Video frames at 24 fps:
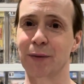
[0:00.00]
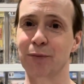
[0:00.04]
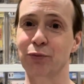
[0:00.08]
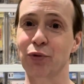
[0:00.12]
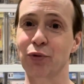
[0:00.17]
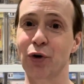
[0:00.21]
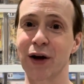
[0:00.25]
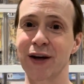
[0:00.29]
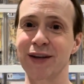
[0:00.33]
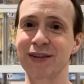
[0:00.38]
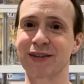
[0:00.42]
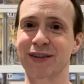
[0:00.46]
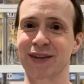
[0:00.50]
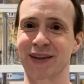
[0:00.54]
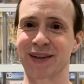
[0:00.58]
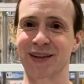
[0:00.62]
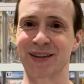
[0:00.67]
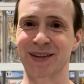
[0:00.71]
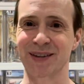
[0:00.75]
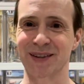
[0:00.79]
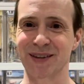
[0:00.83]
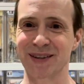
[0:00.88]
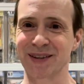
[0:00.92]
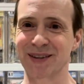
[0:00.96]

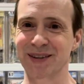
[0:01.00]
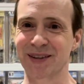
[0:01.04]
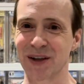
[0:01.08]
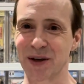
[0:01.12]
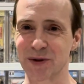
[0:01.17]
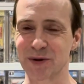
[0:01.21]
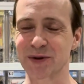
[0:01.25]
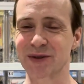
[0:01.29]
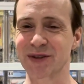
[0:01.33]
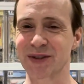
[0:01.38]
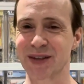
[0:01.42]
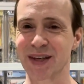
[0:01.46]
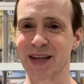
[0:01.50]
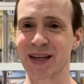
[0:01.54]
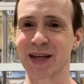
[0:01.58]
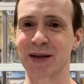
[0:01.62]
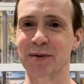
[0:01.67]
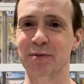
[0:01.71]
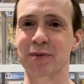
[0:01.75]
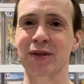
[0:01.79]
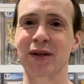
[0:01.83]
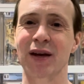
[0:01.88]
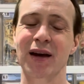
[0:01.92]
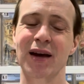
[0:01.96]
pricing, you know,
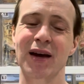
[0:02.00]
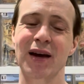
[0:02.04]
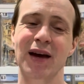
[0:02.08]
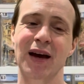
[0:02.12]
schemes.